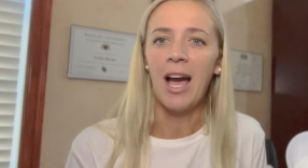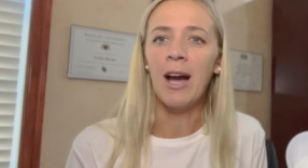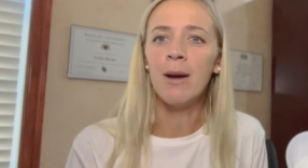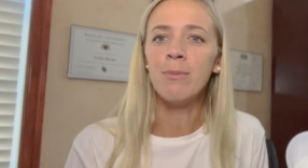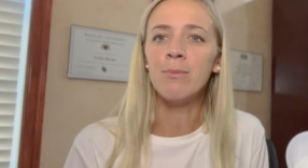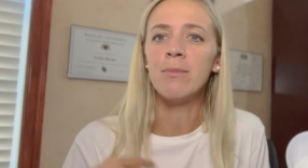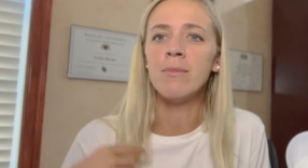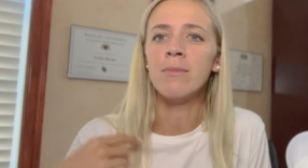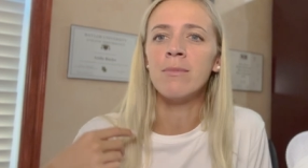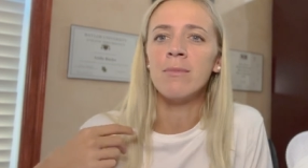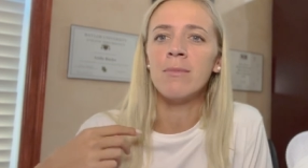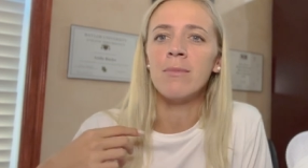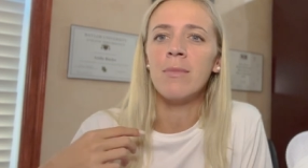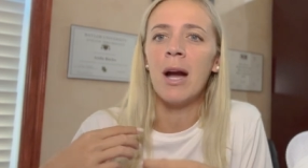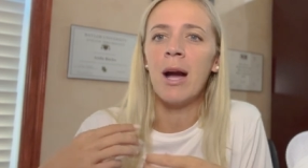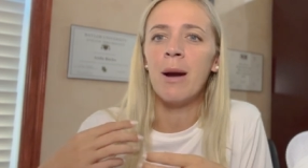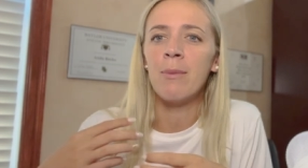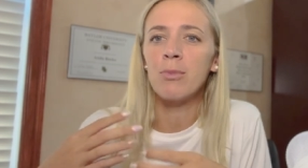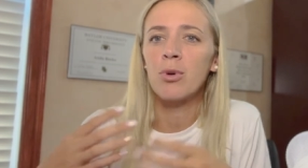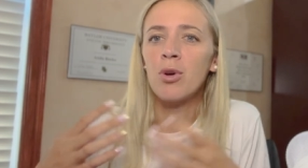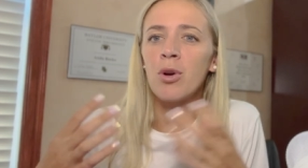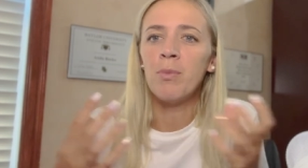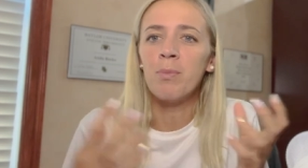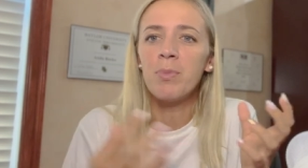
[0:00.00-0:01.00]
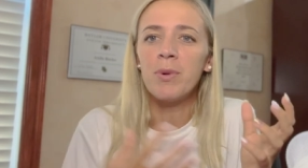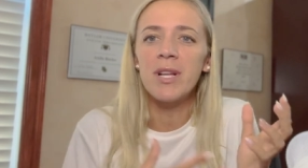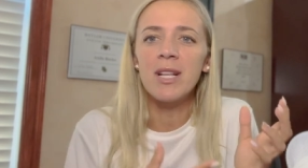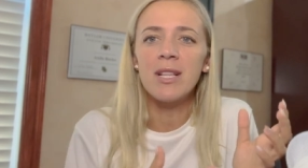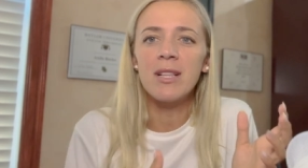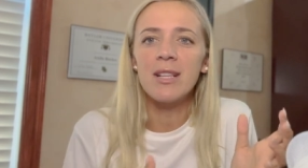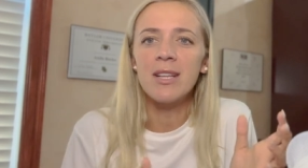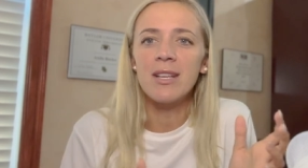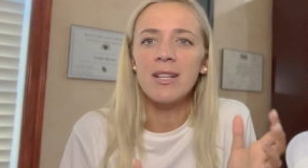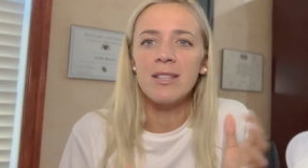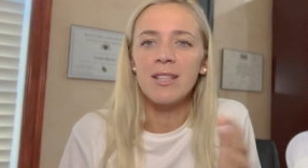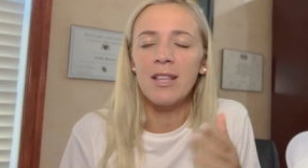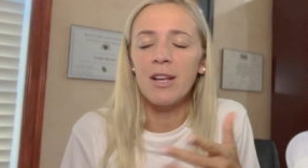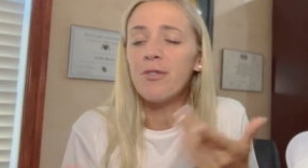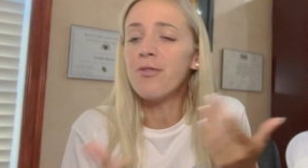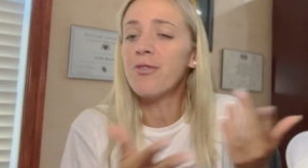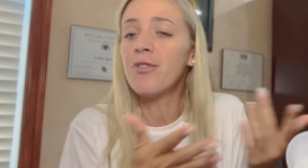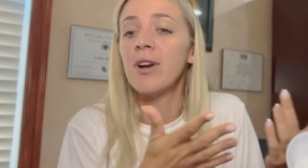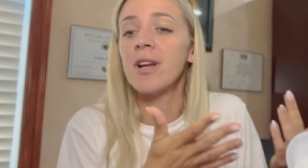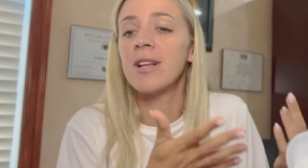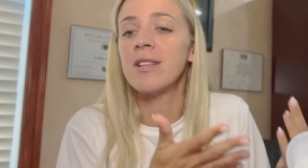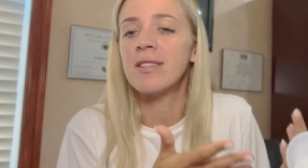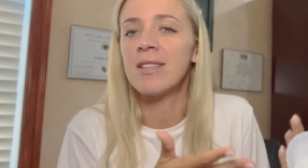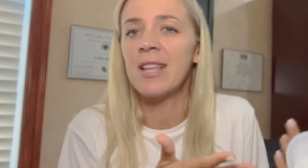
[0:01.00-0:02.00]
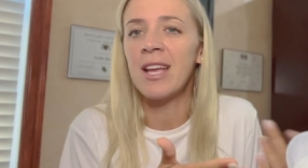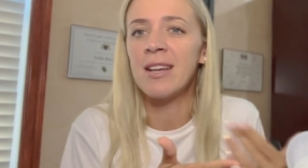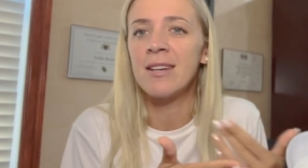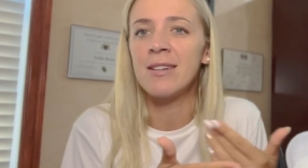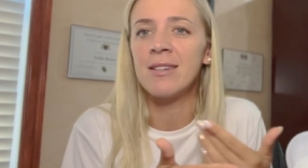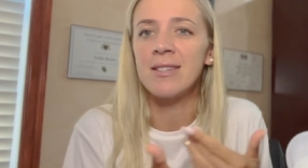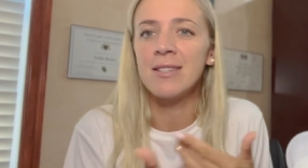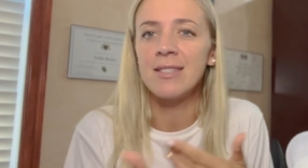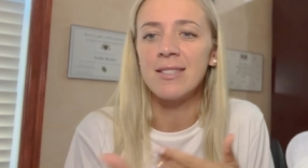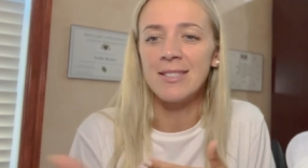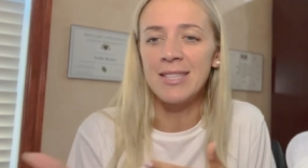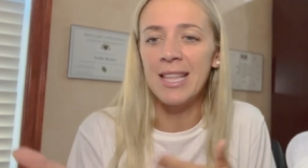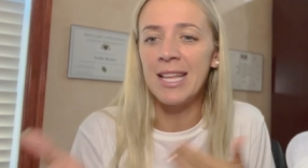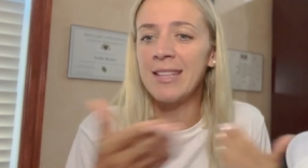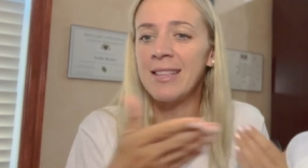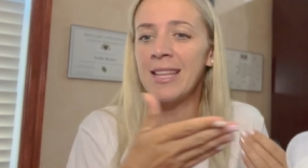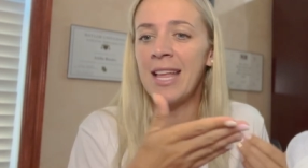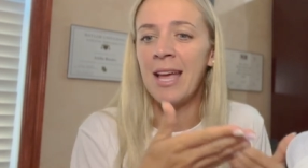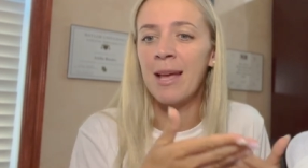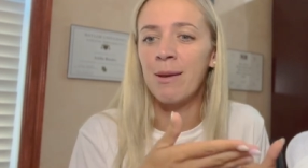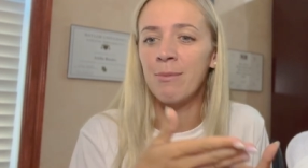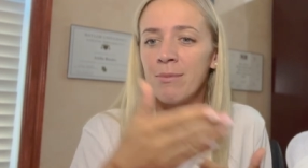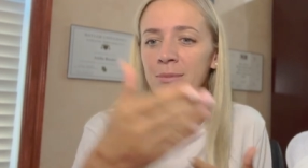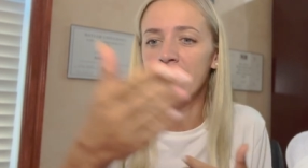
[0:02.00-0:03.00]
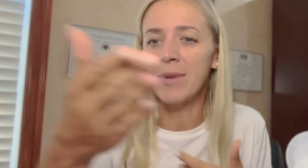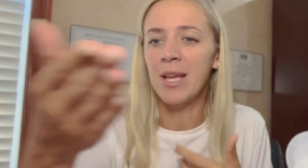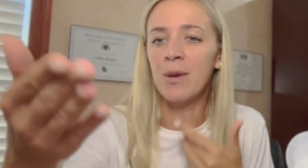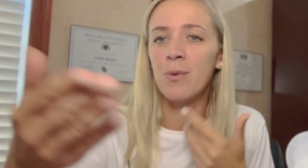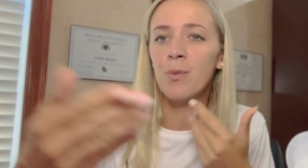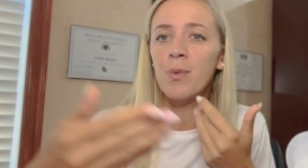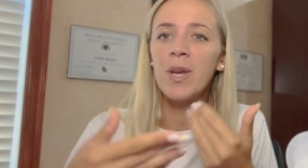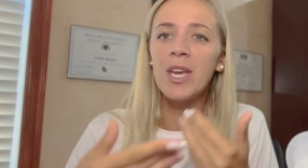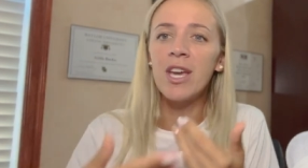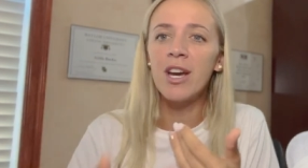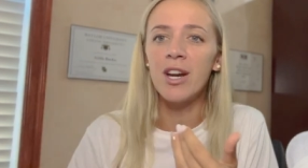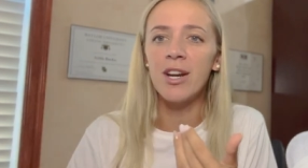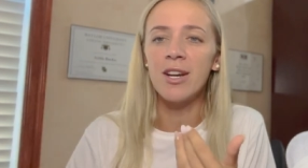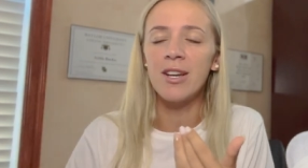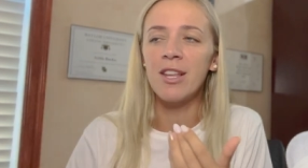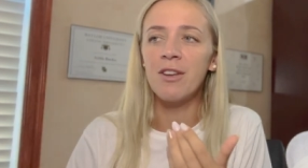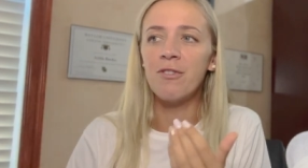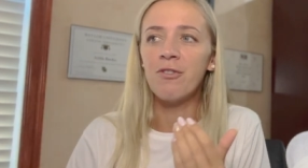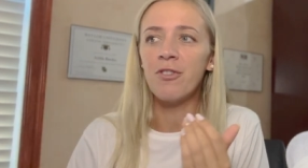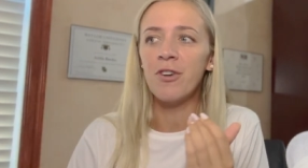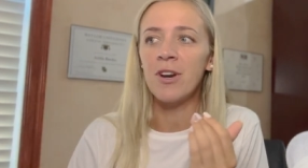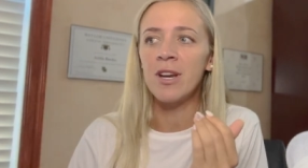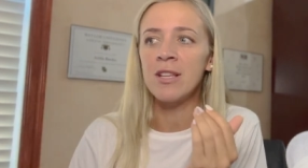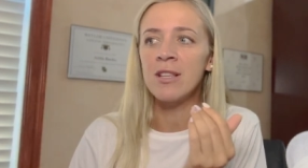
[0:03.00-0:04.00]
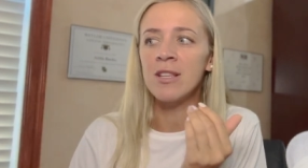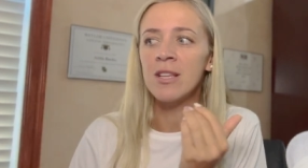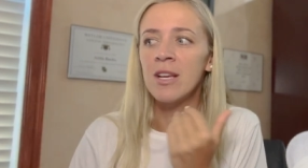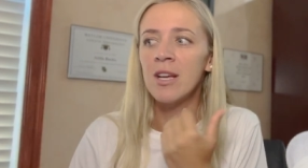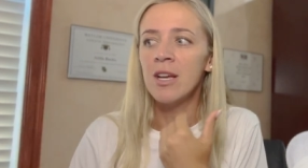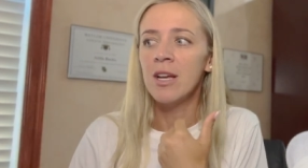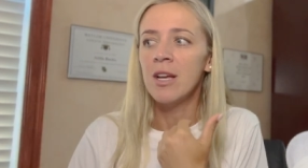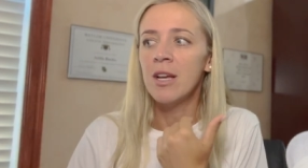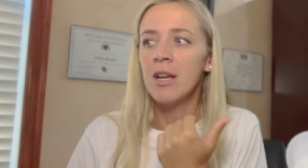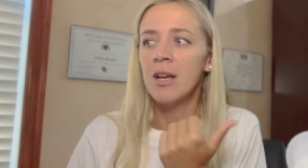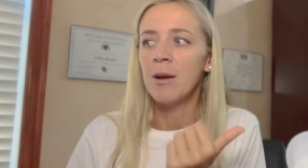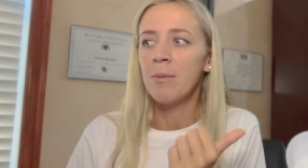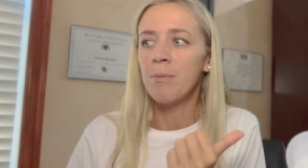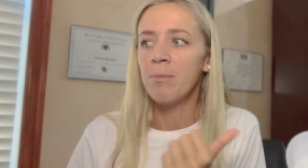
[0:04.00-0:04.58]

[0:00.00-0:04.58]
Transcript: I'm right. I'm completely different than than right. them, and we are different.